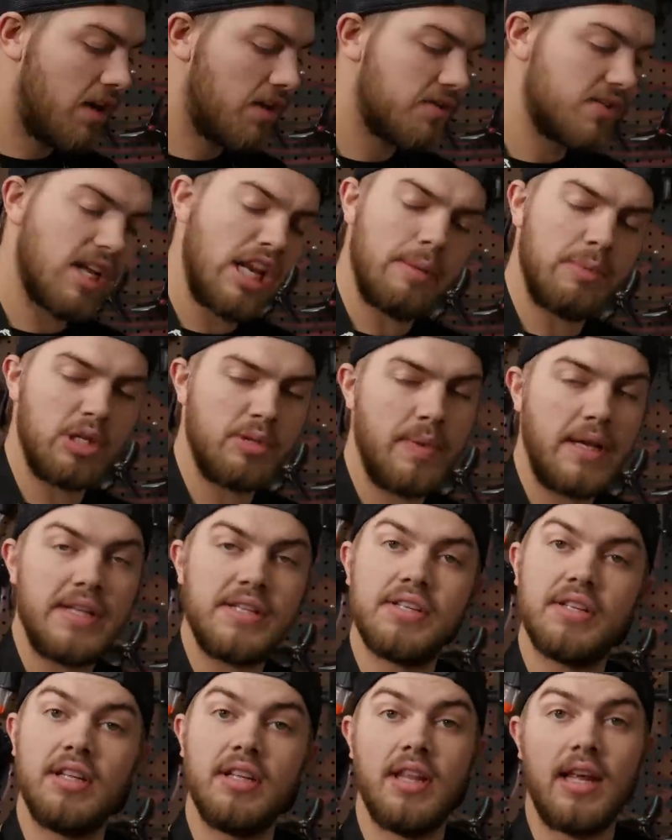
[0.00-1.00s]
our setup is
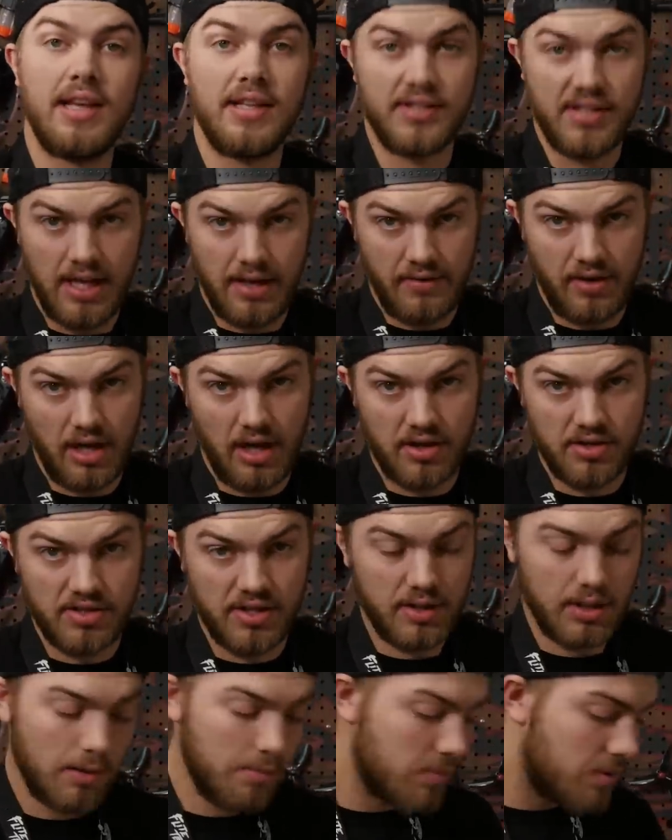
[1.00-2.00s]
basically like saving our
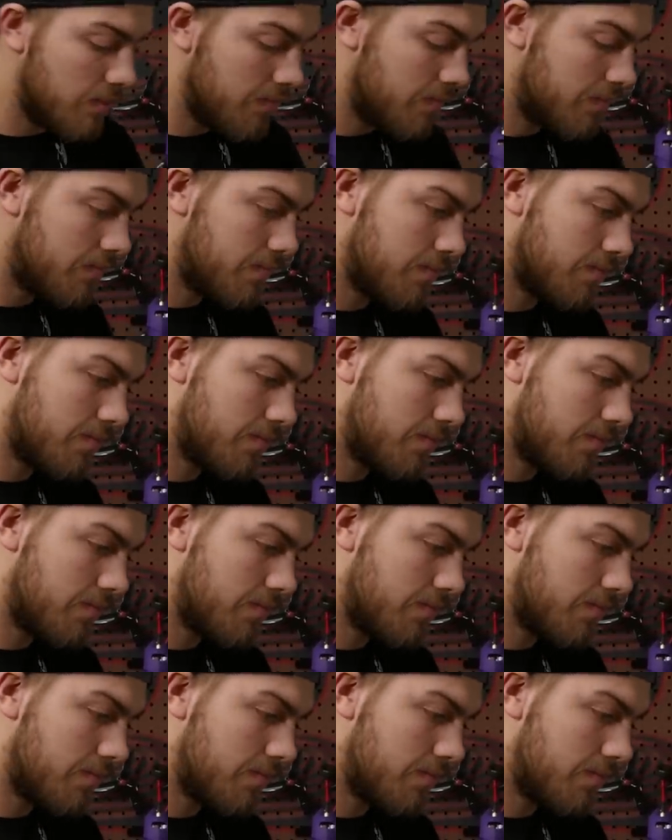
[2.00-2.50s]
setup. Cool.